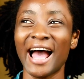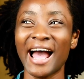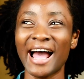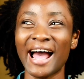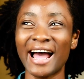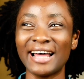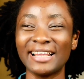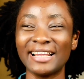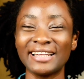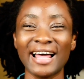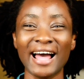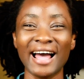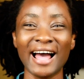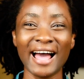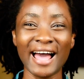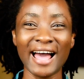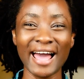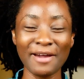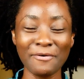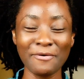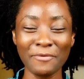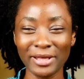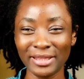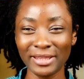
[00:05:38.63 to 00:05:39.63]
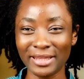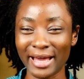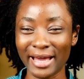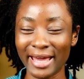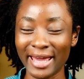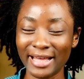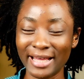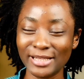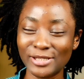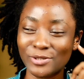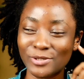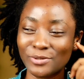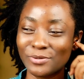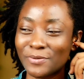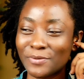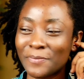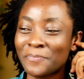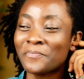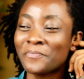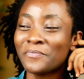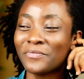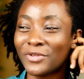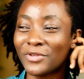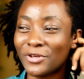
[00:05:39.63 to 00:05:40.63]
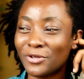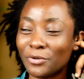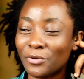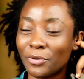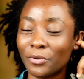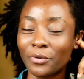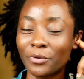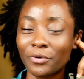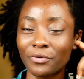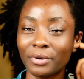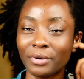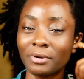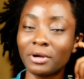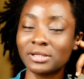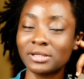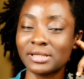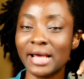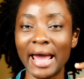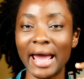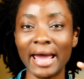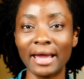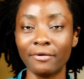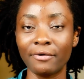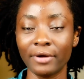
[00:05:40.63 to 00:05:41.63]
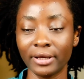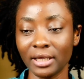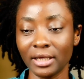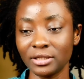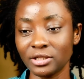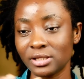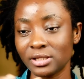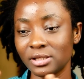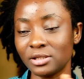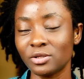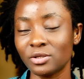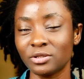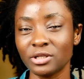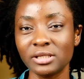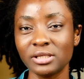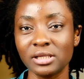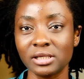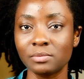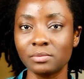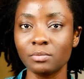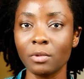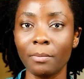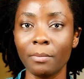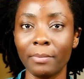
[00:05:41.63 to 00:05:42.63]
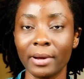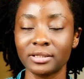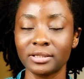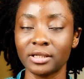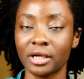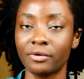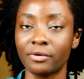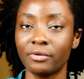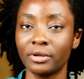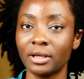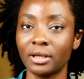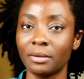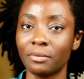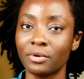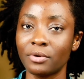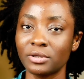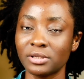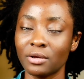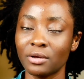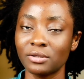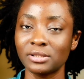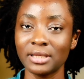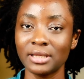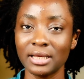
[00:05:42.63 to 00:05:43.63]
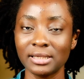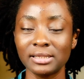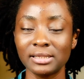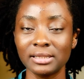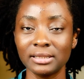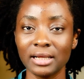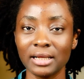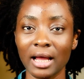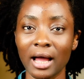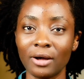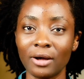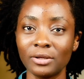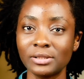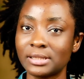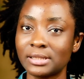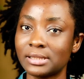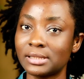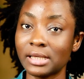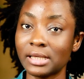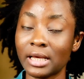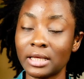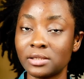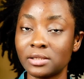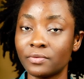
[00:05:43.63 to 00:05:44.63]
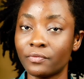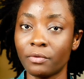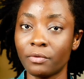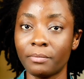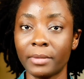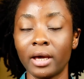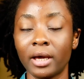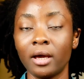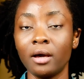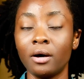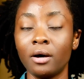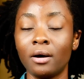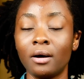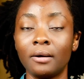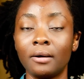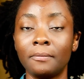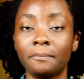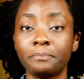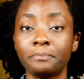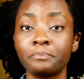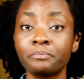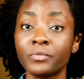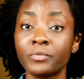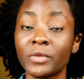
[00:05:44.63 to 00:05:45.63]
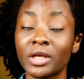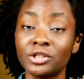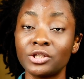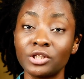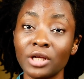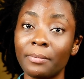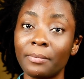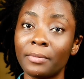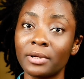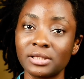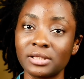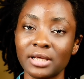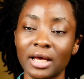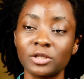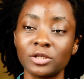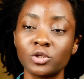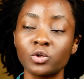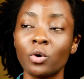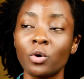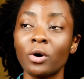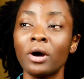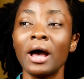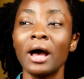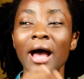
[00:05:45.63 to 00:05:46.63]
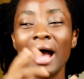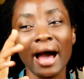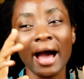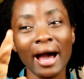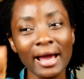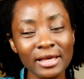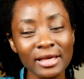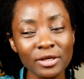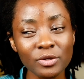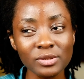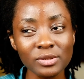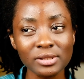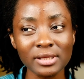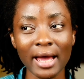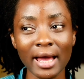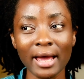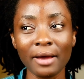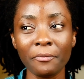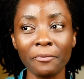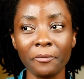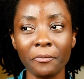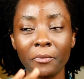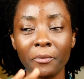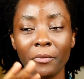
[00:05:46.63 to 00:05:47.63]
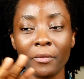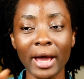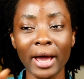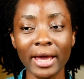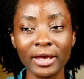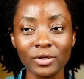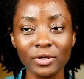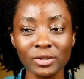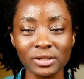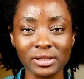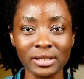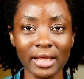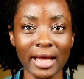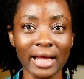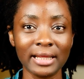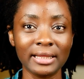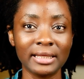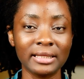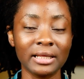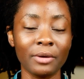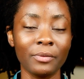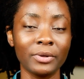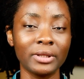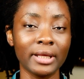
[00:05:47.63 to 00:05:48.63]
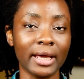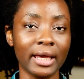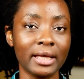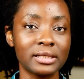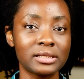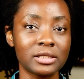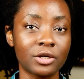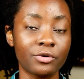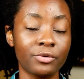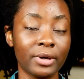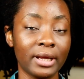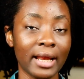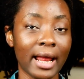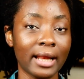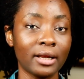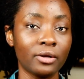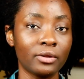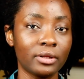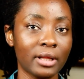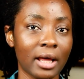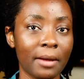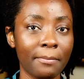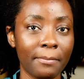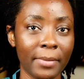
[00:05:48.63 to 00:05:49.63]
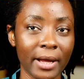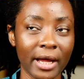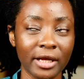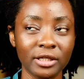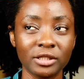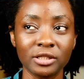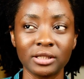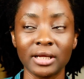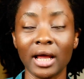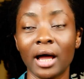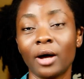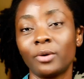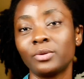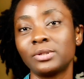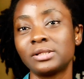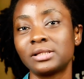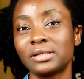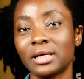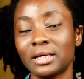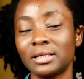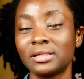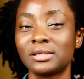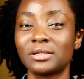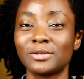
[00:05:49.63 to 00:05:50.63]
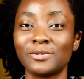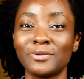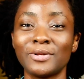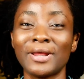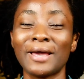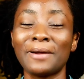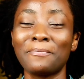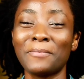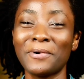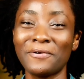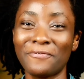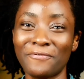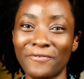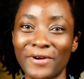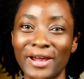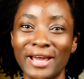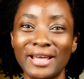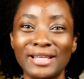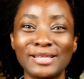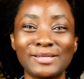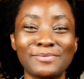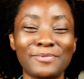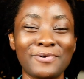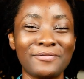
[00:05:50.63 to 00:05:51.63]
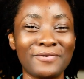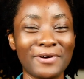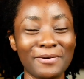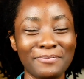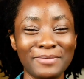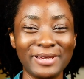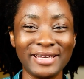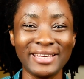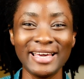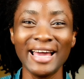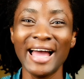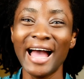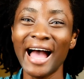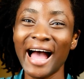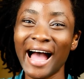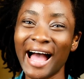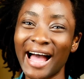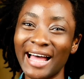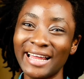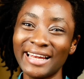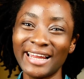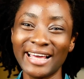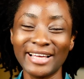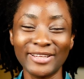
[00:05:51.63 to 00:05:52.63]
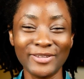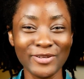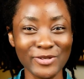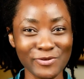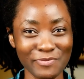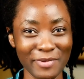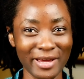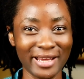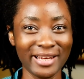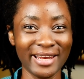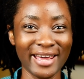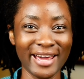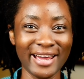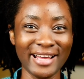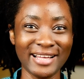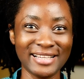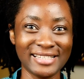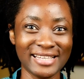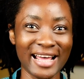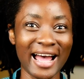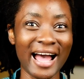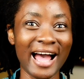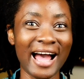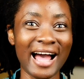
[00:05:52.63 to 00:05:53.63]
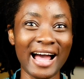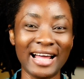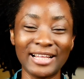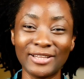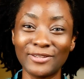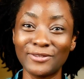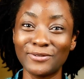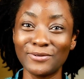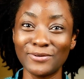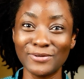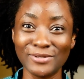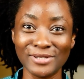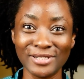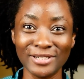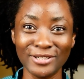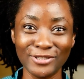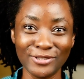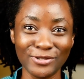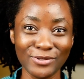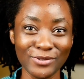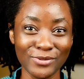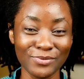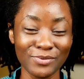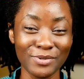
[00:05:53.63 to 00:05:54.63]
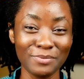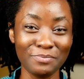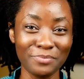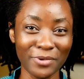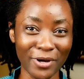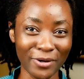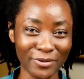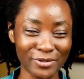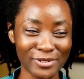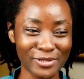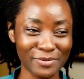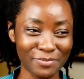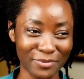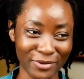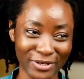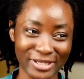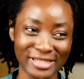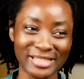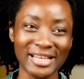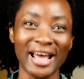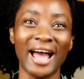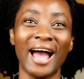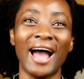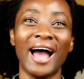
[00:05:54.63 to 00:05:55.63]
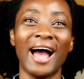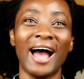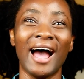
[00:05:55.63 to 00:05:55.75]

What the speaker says: And I went ahead to, you know, create, because I created it was just a small batch I created because I was testing out scent for my shea butter. So I used that, then I went ahead to create another batch that I would send to like my friends, my family, and like those my clients that had those issues with bald spots.